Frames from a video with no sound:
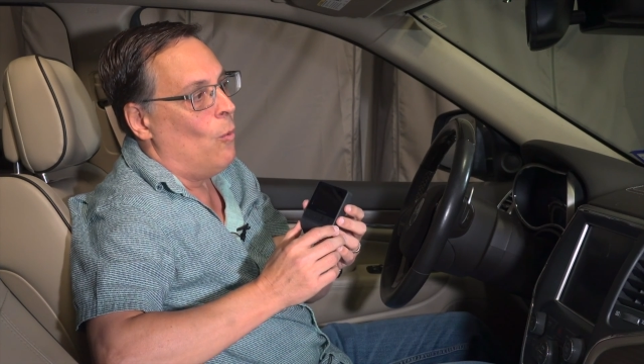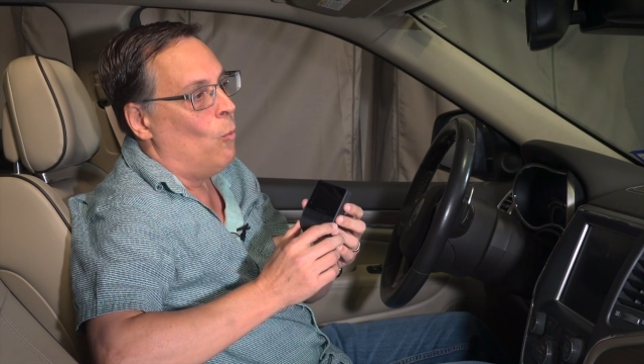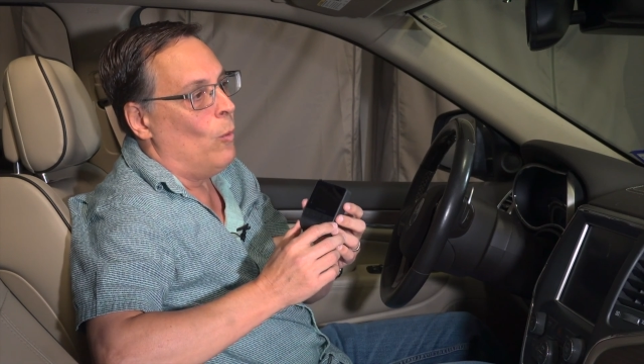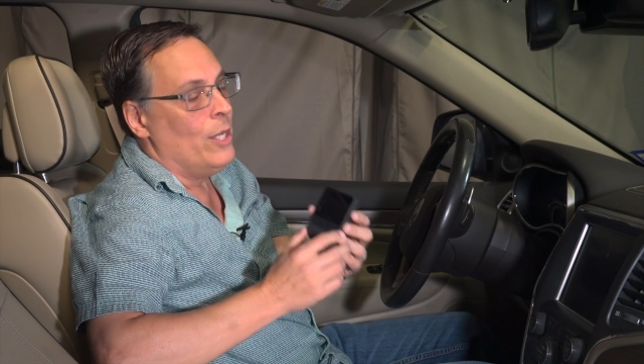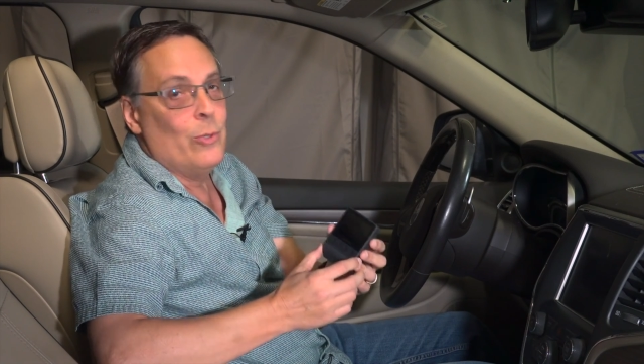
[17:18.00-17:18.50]

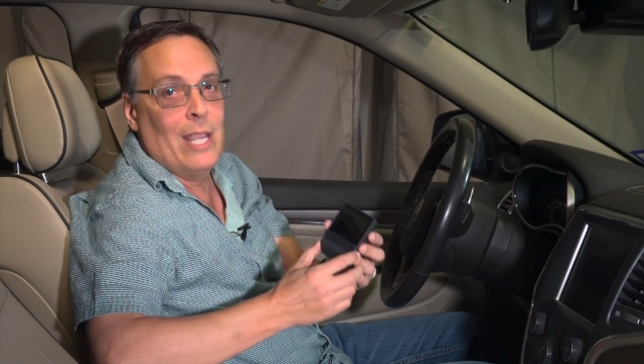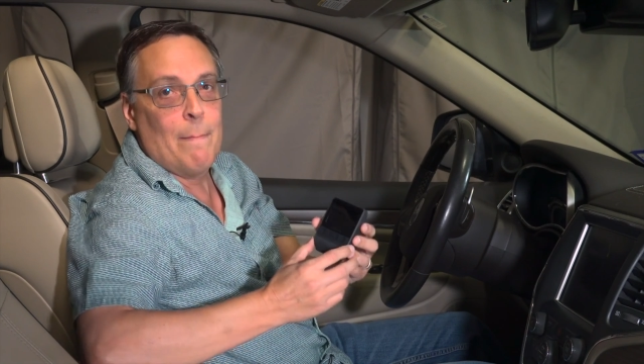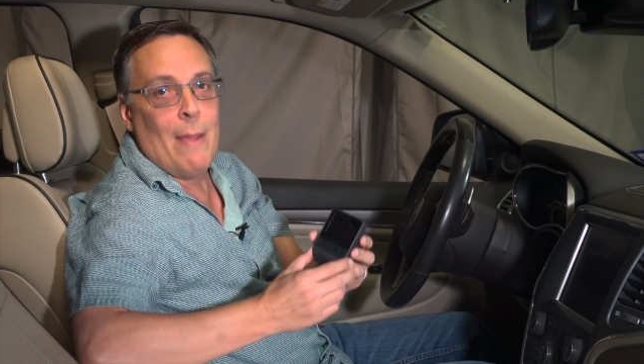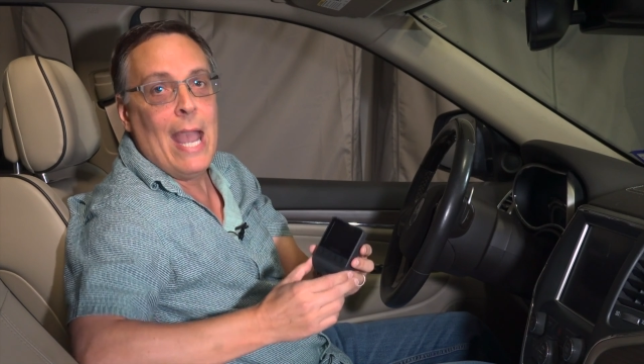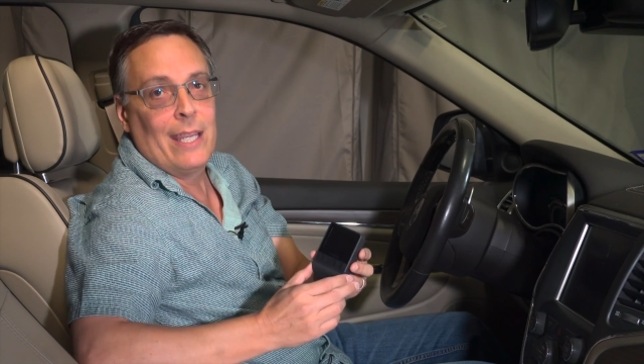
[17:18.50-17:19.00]
When you
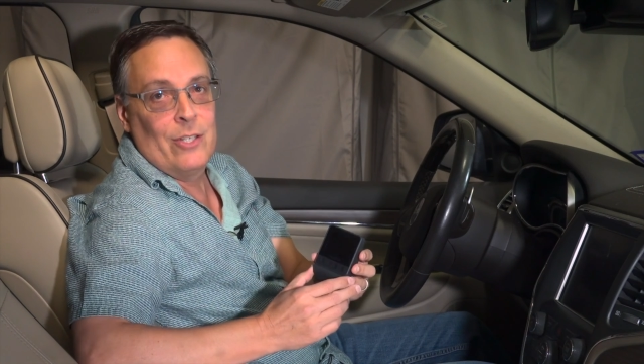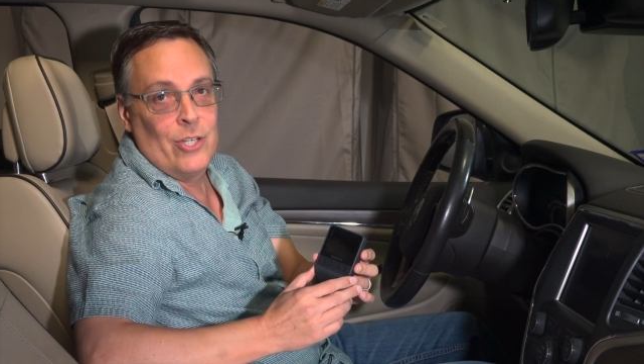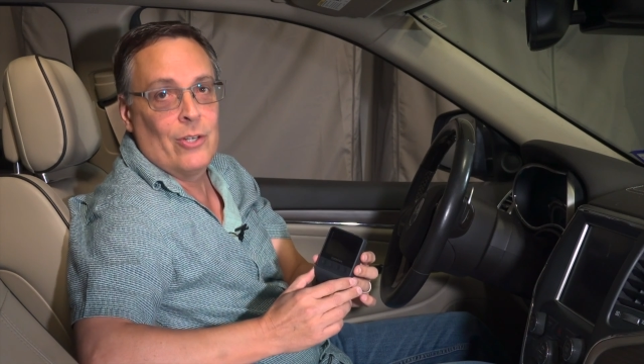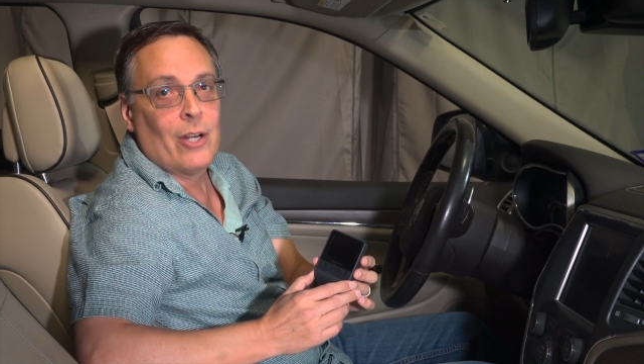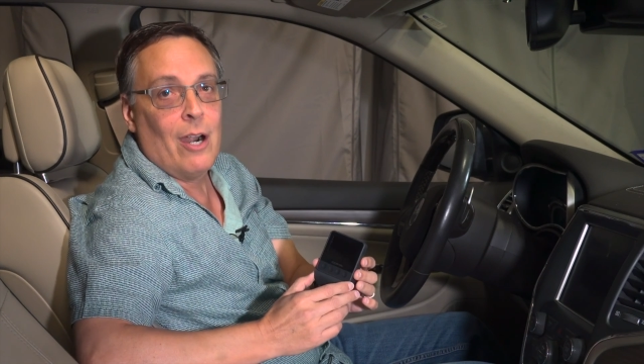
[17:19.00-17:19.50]
get back
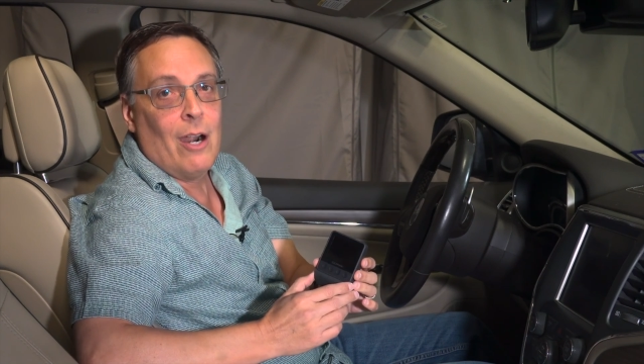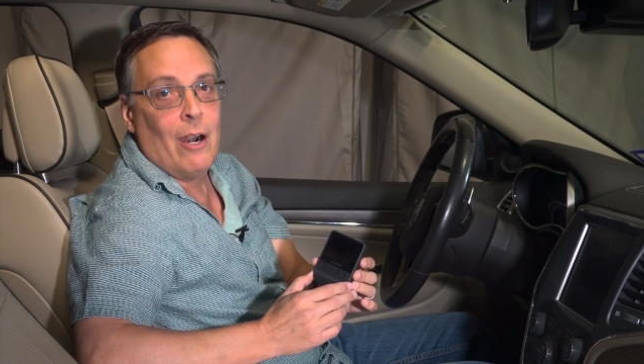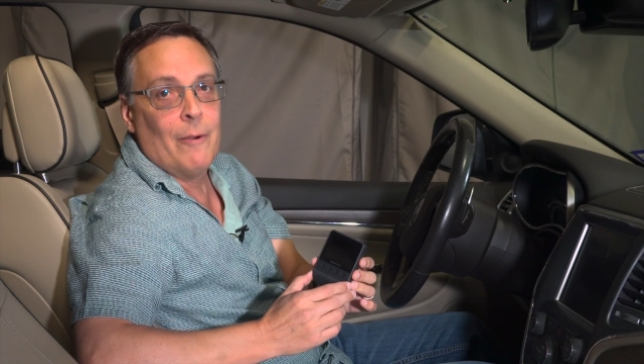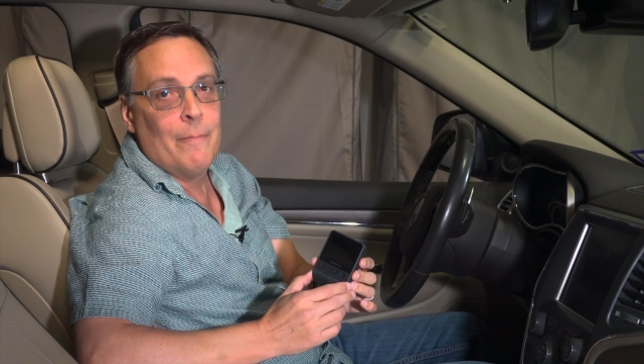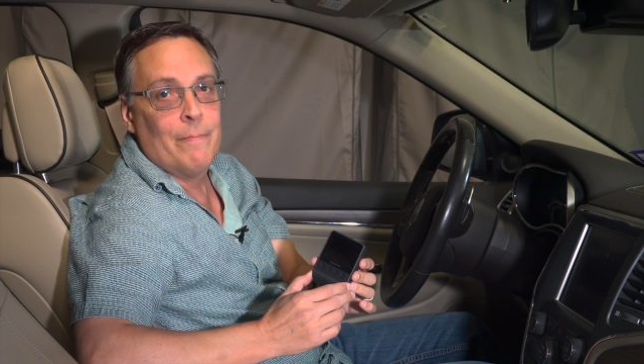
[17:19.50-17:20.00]
into your
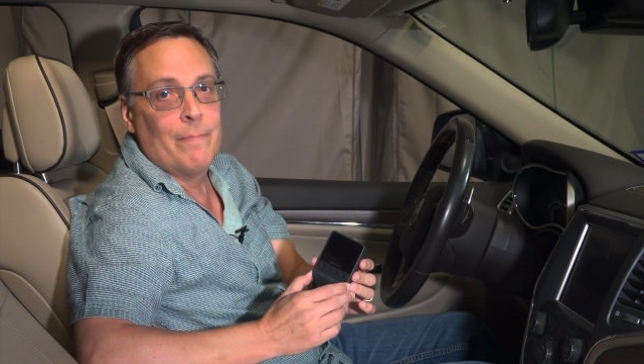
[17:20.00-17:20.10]
car